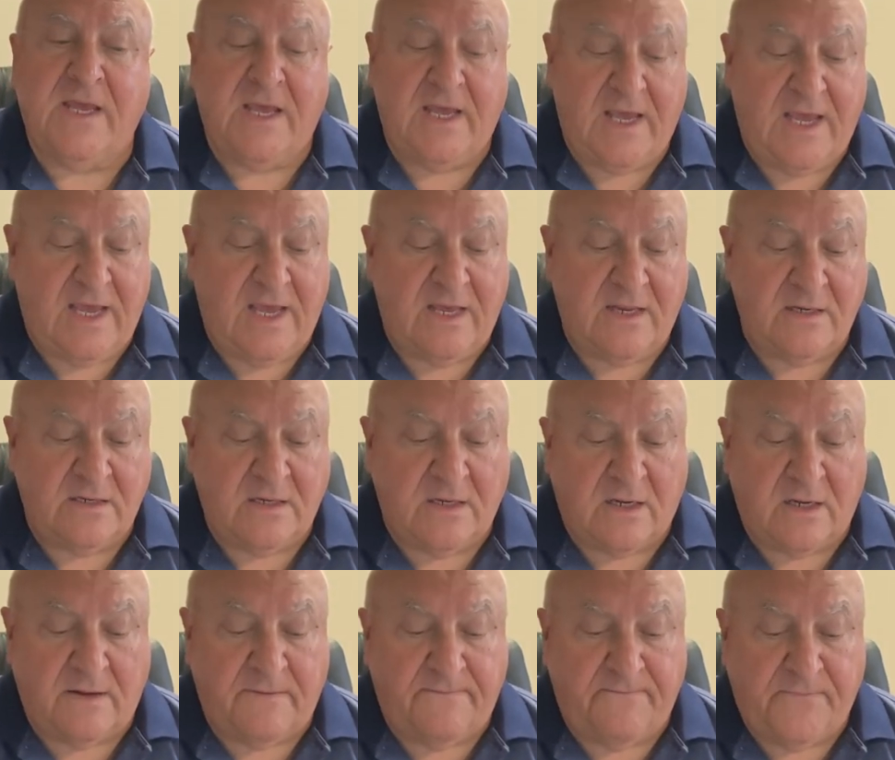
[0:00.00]
And
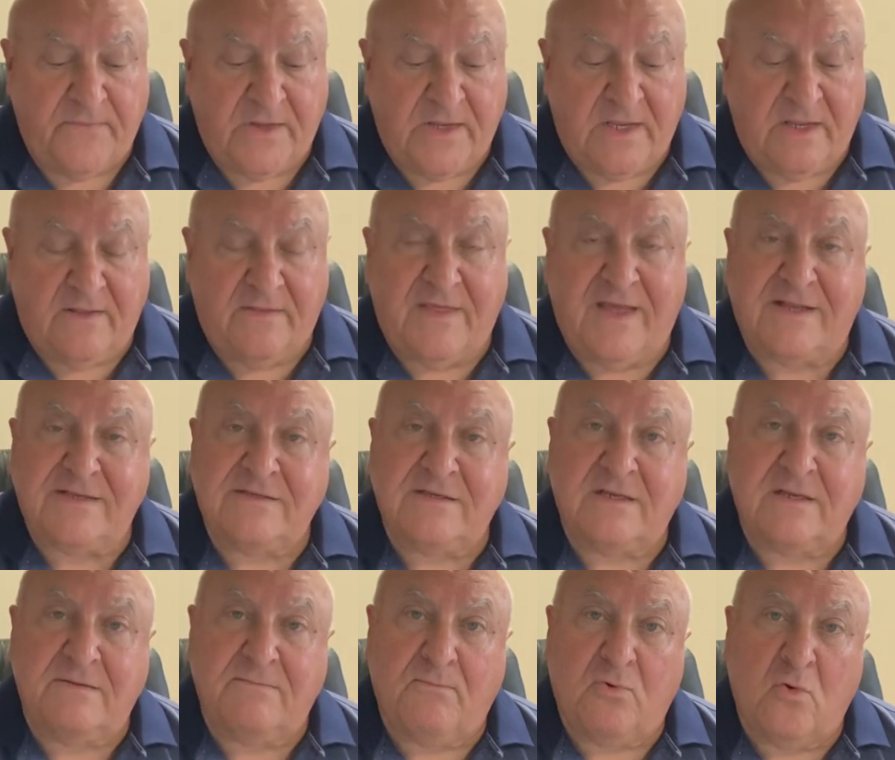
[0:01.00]
that's
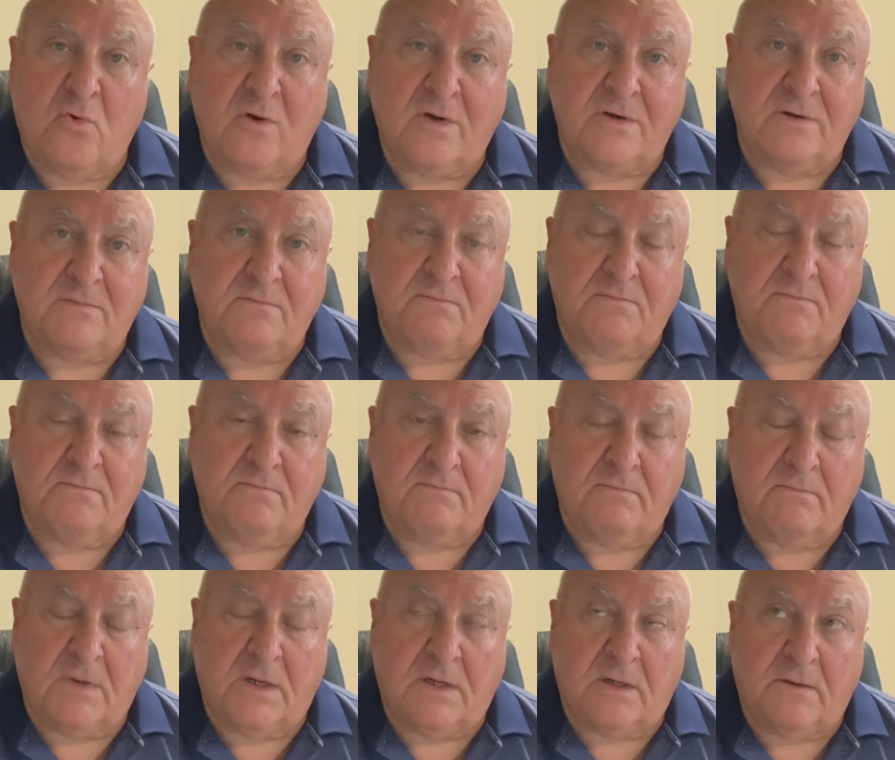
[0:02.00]
an important
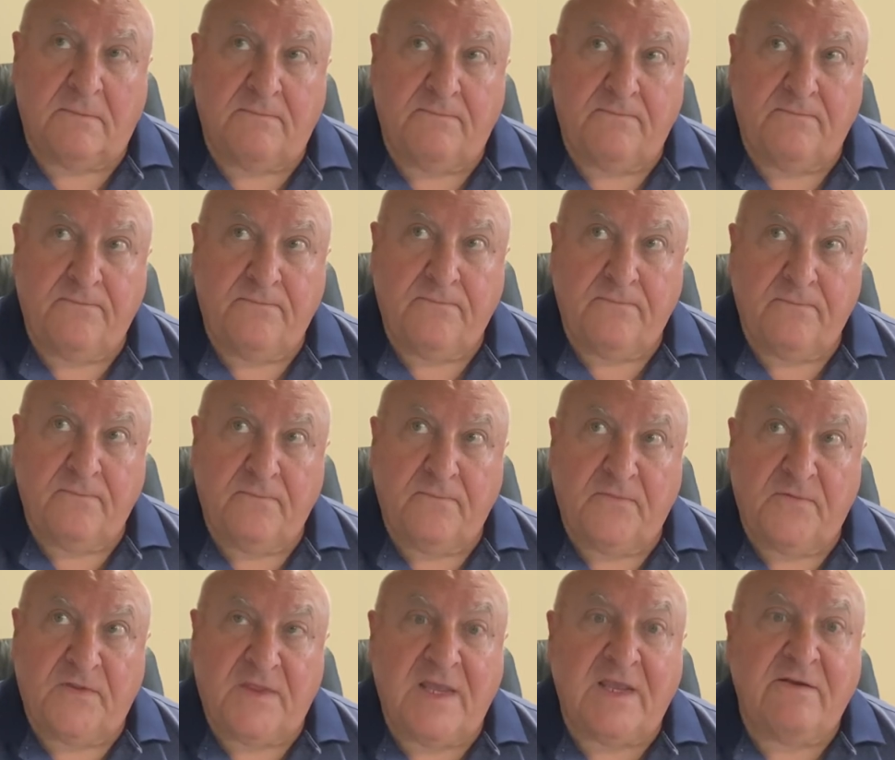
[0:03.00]

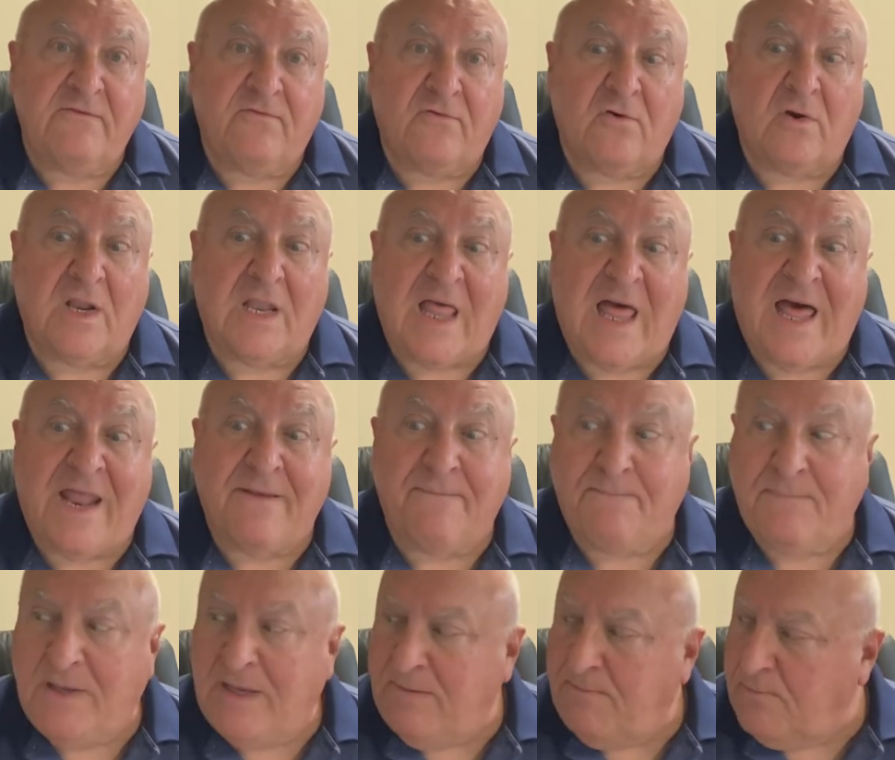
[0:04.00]
thing for a lot of
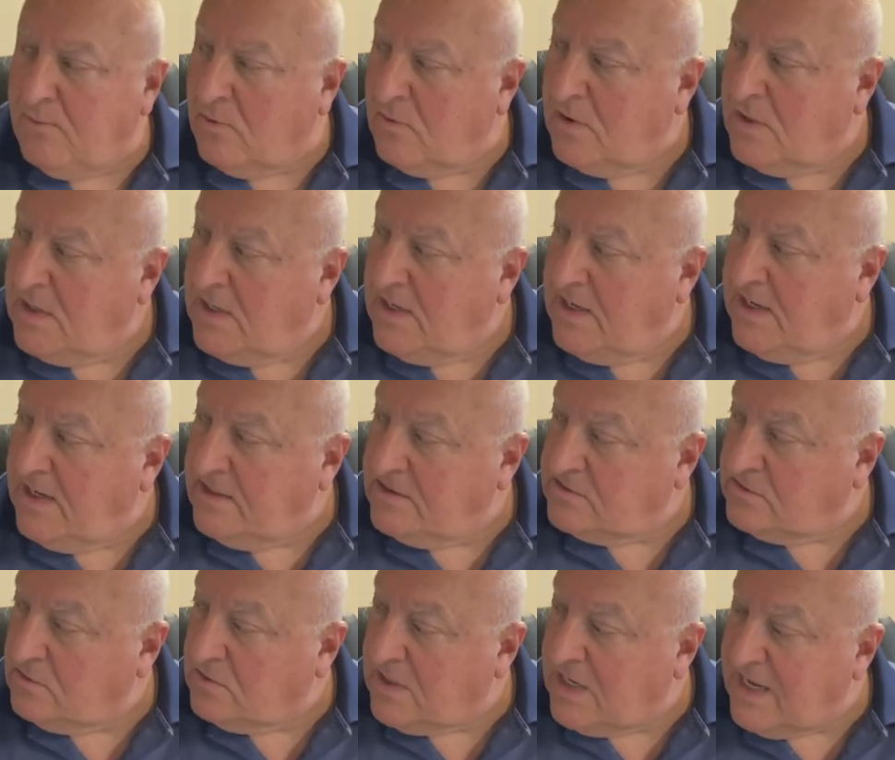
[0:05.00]
people. And
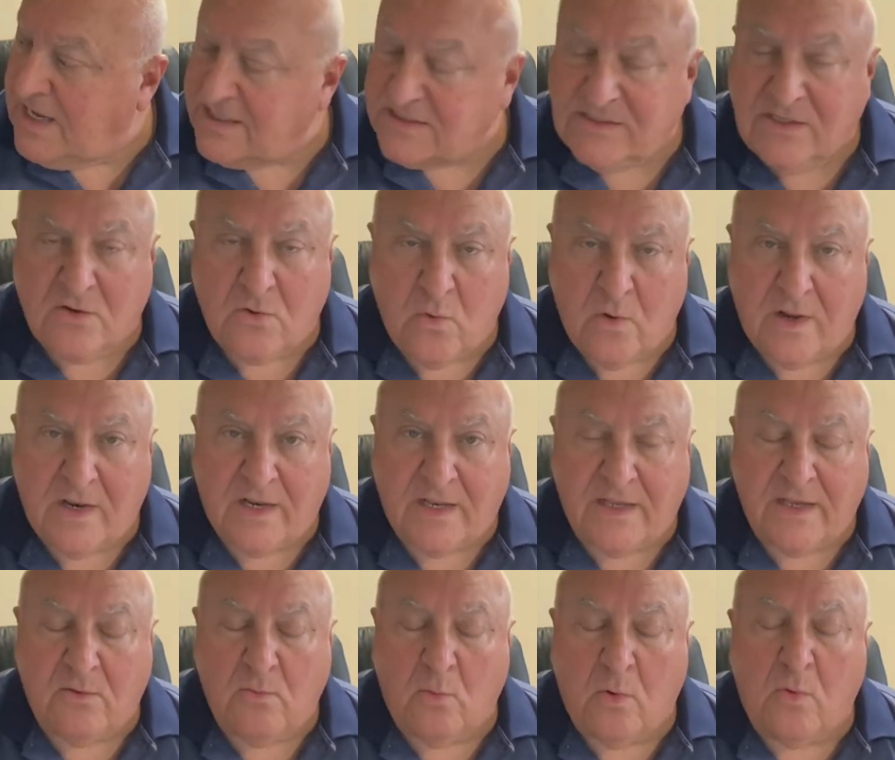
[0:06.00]
so
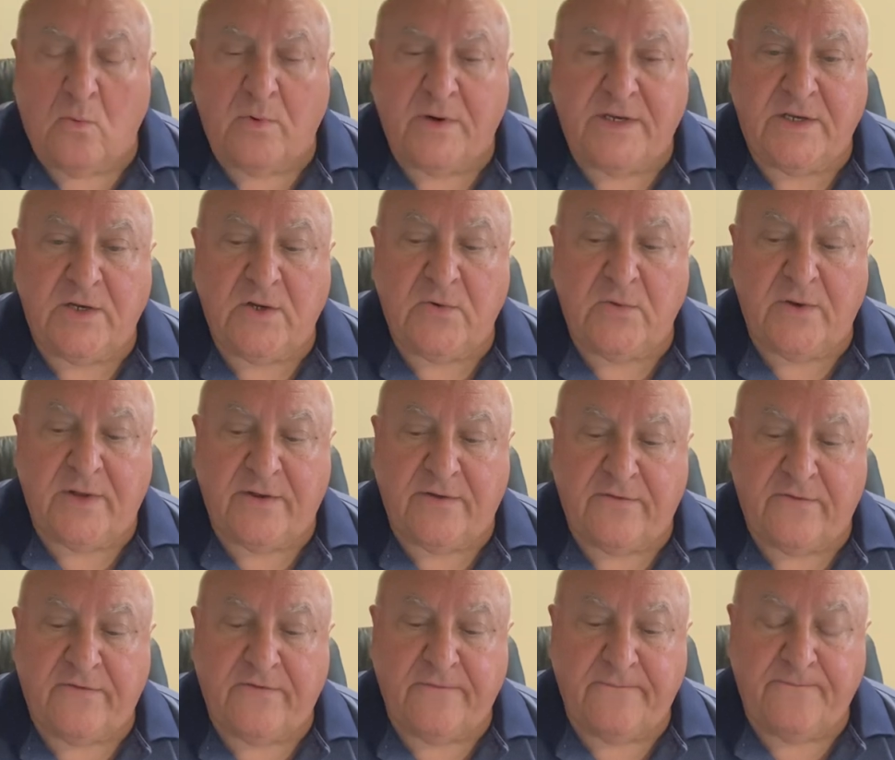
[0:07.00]
consequently, what we do
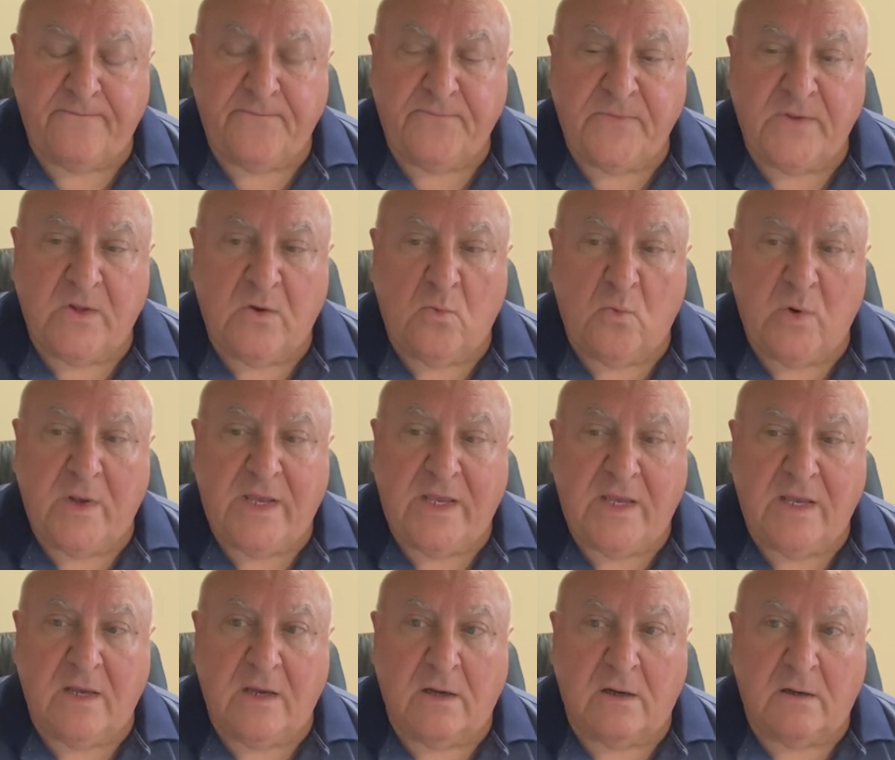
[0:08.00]
is
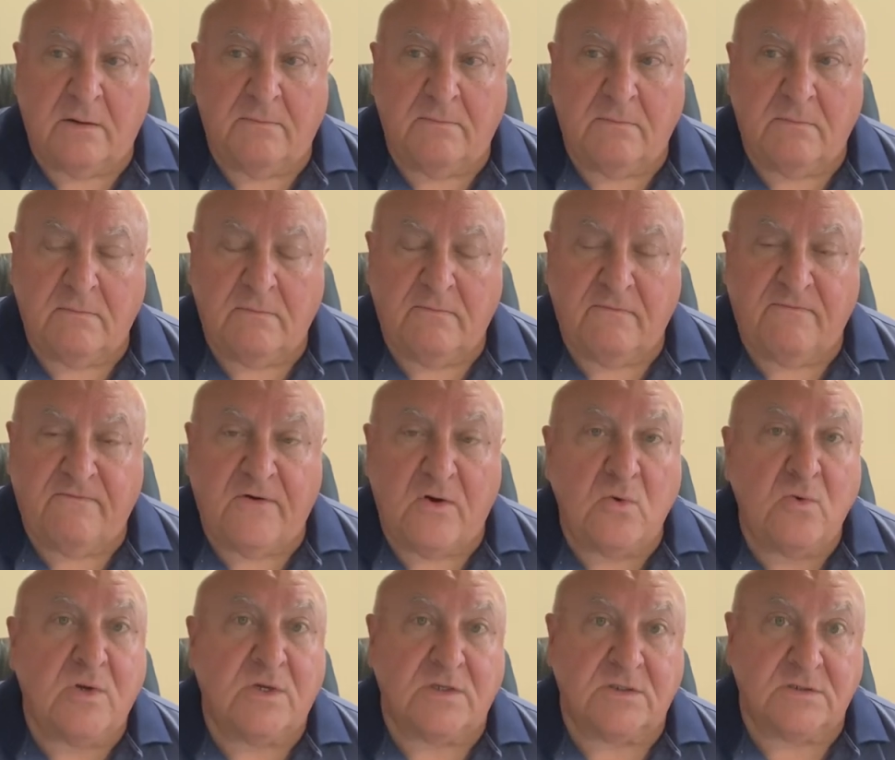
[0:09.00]
we
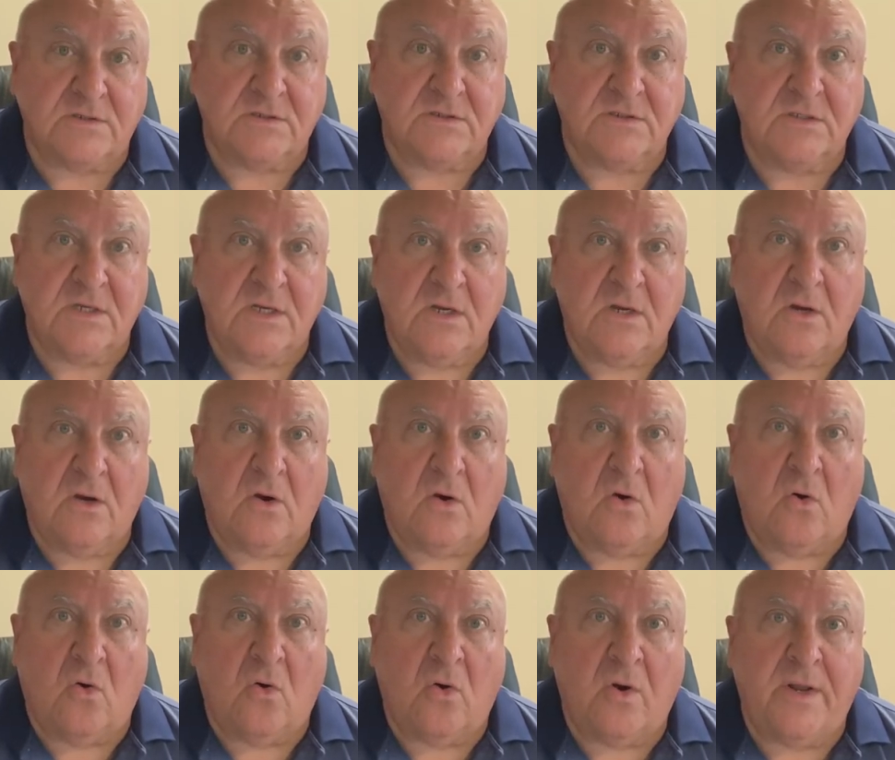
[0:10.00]
focus
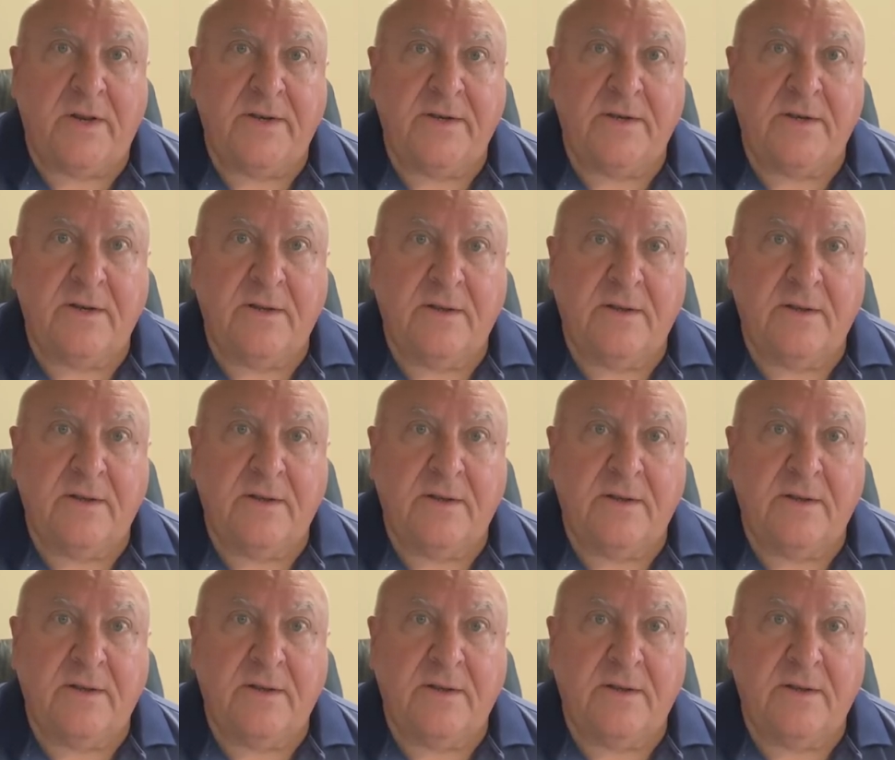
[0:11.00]
on